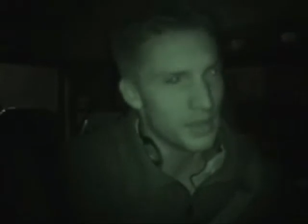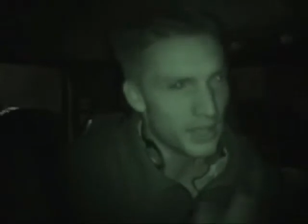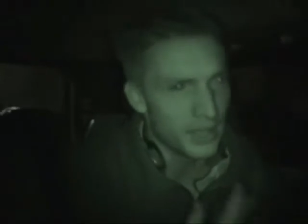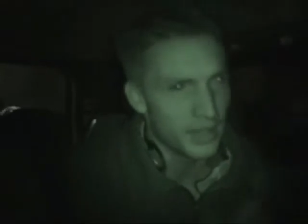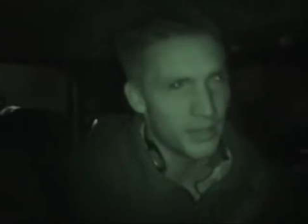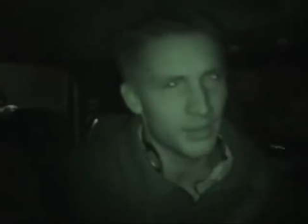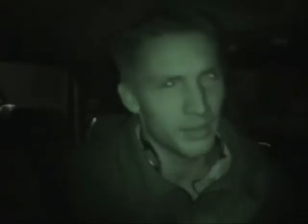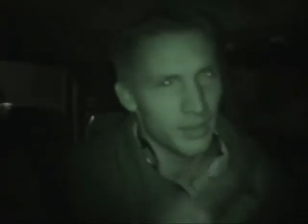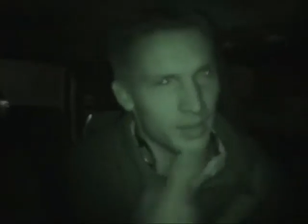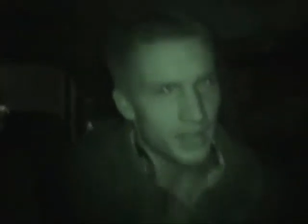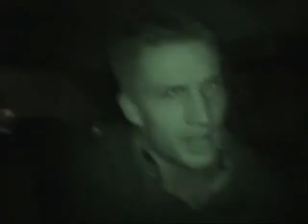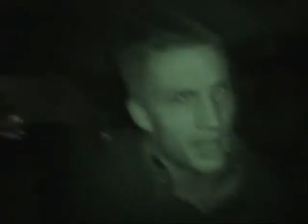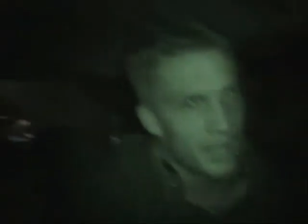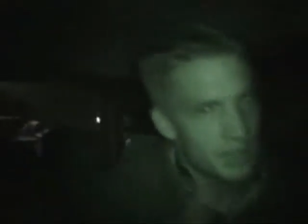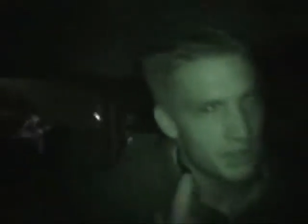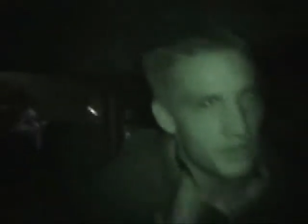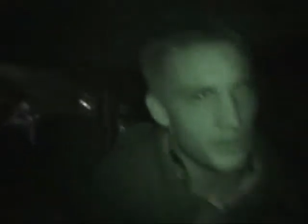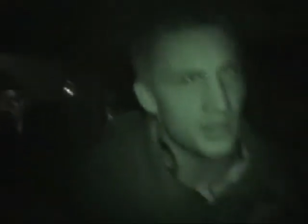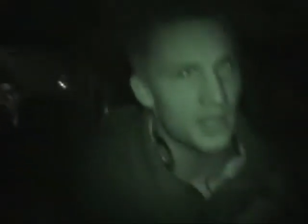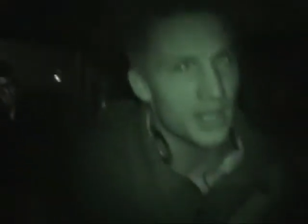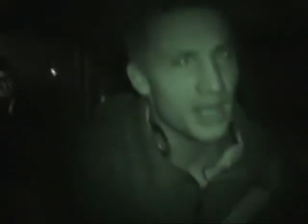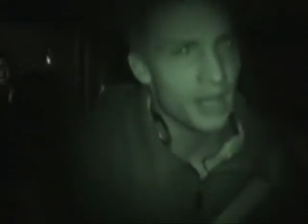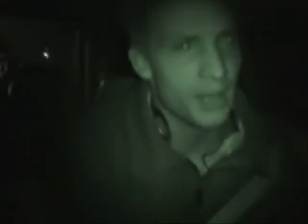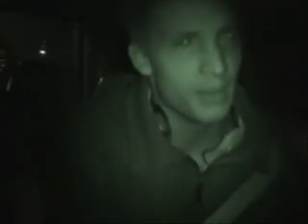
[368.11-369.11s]
but then the
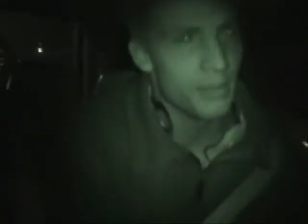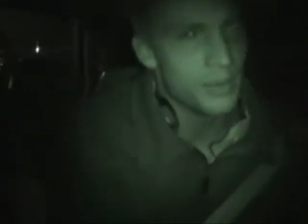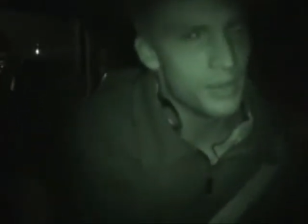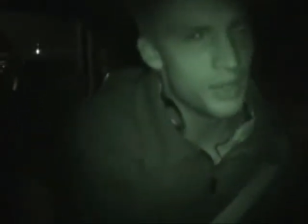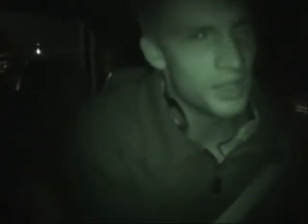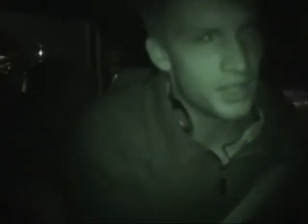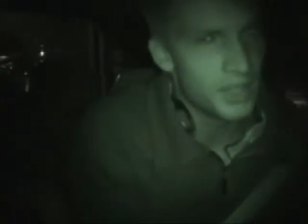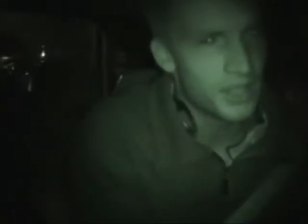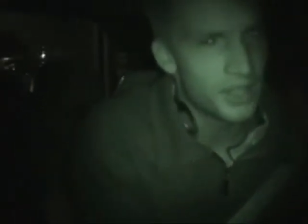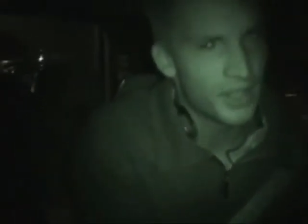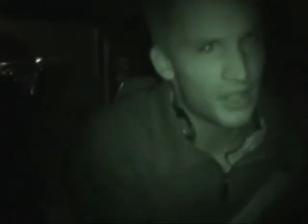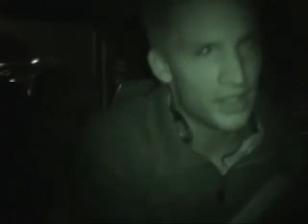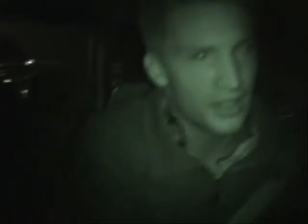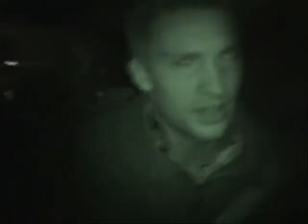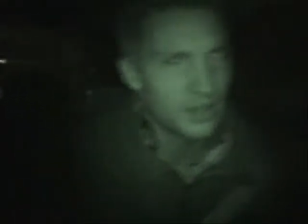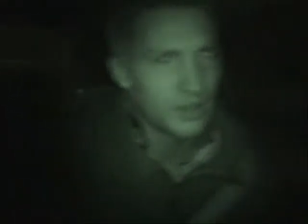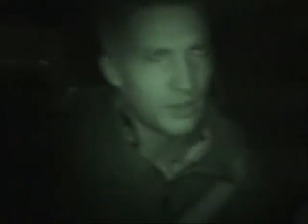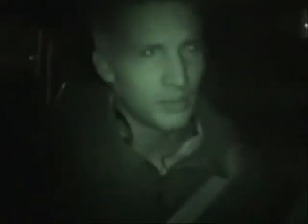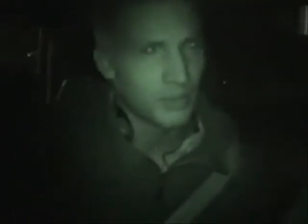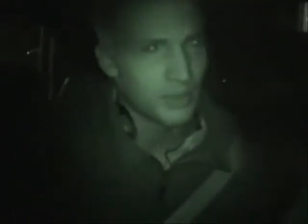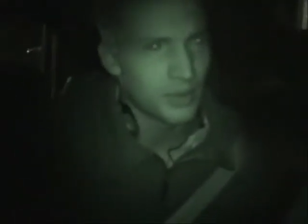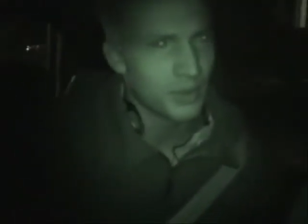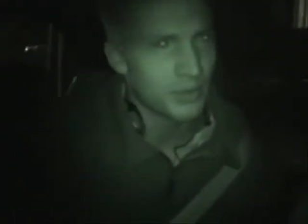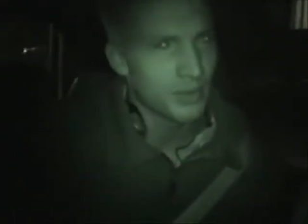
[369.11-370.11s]
next few times she just
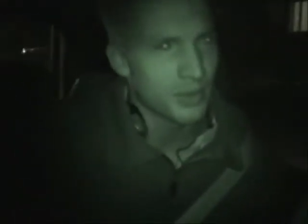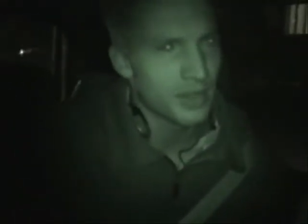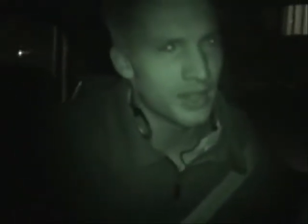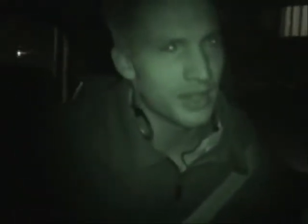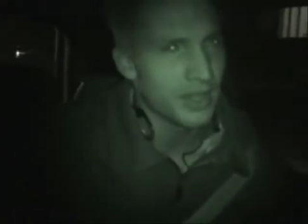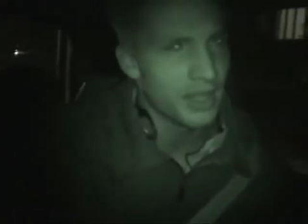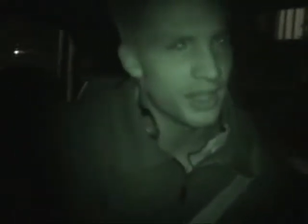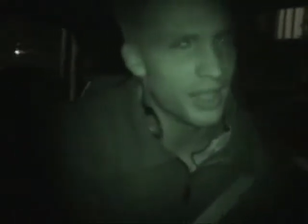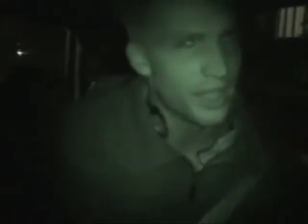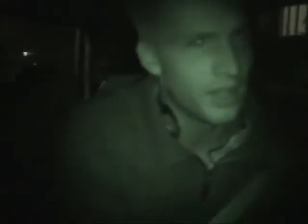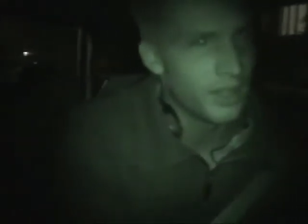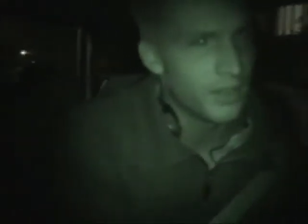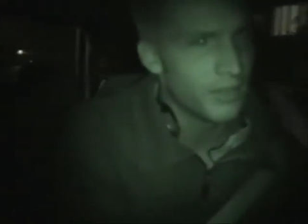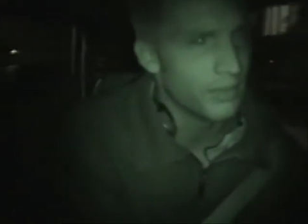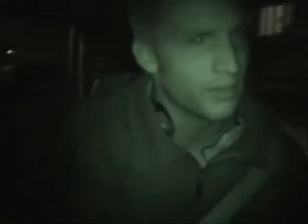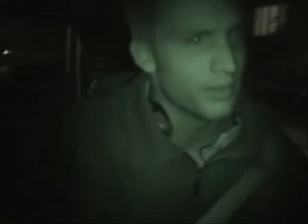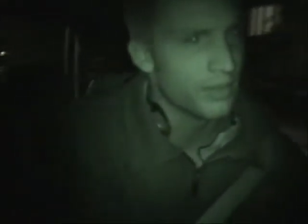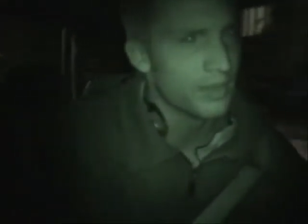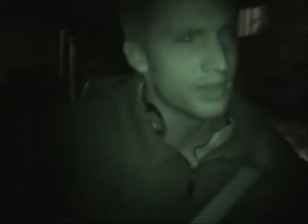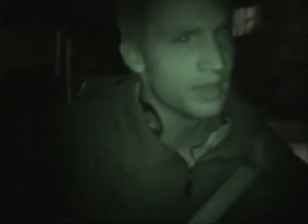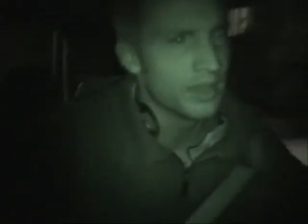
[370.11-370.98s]
was, was really kind of